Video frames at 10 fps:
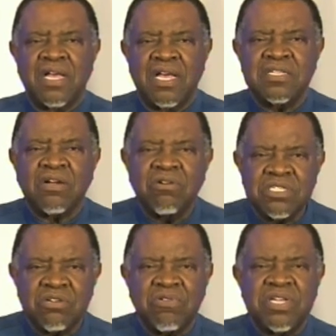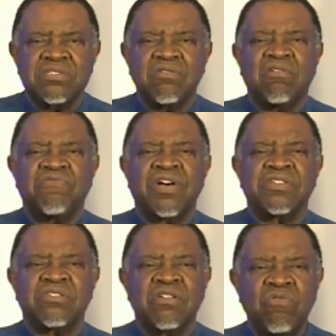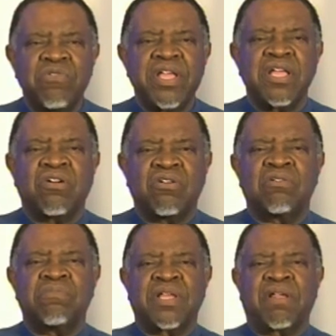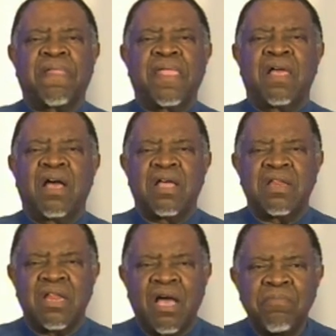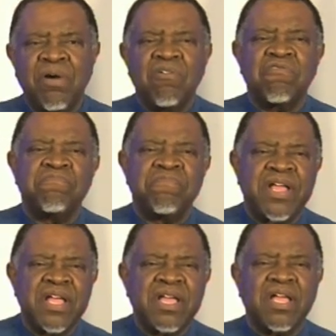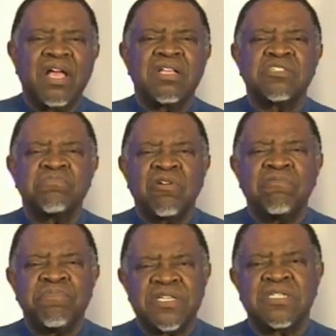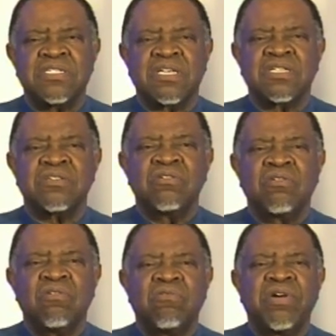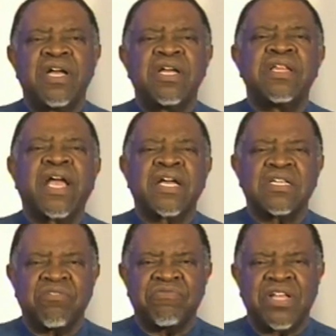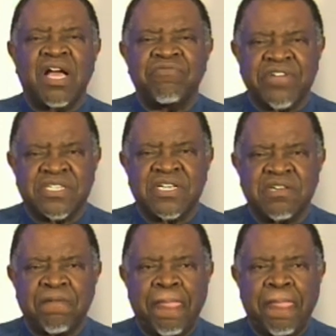As a consequence of a slowing economy, a number of big and small businesses were negatively affected.